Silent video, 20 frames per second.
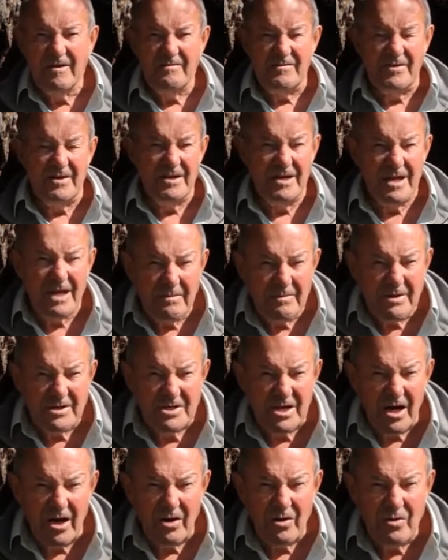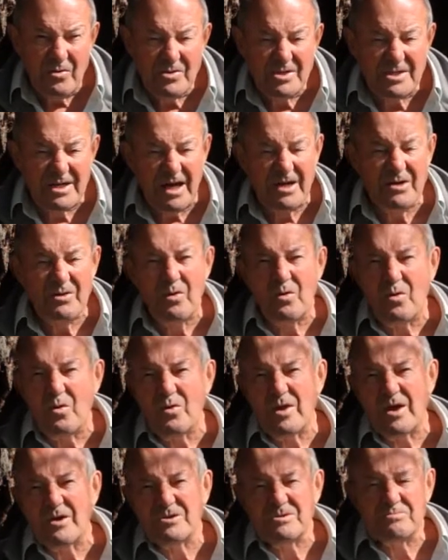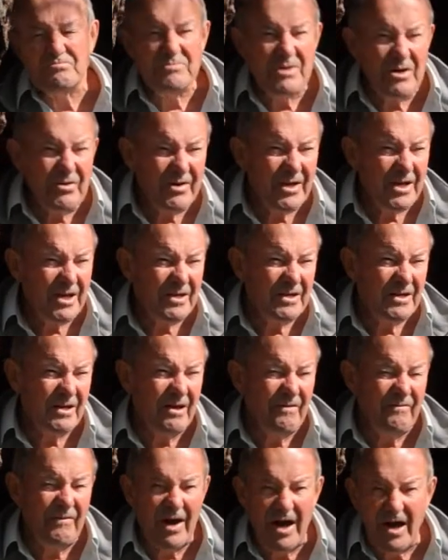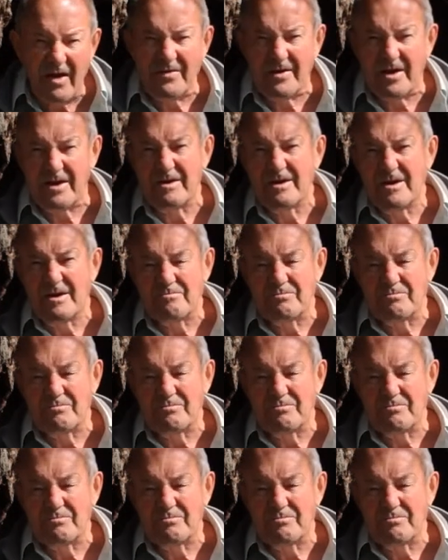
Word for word: the nematodes, and all those myriad of other